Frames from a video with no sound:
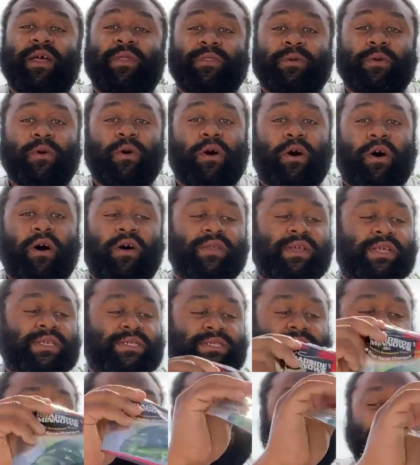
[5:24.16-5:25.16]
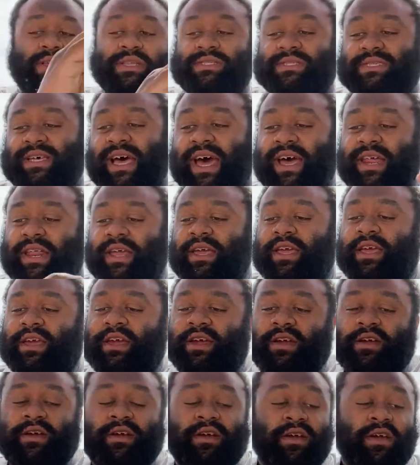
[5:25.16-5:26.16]
and throw all this stuff inside of
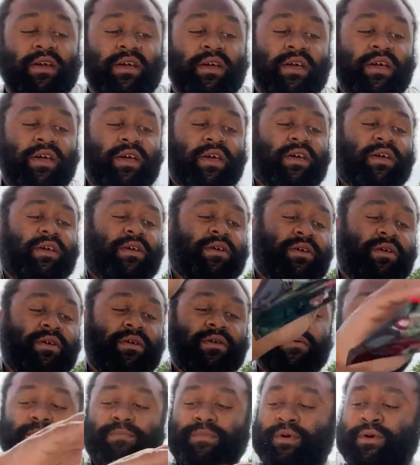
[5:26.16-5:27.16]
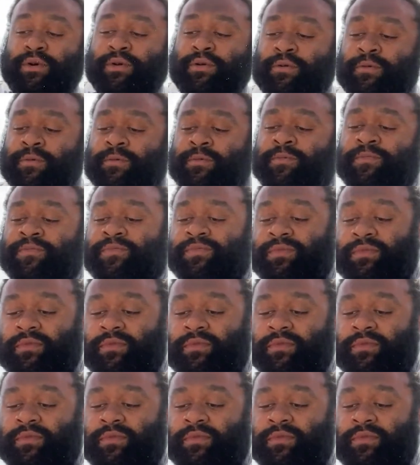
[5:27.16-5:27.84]
here. Boom.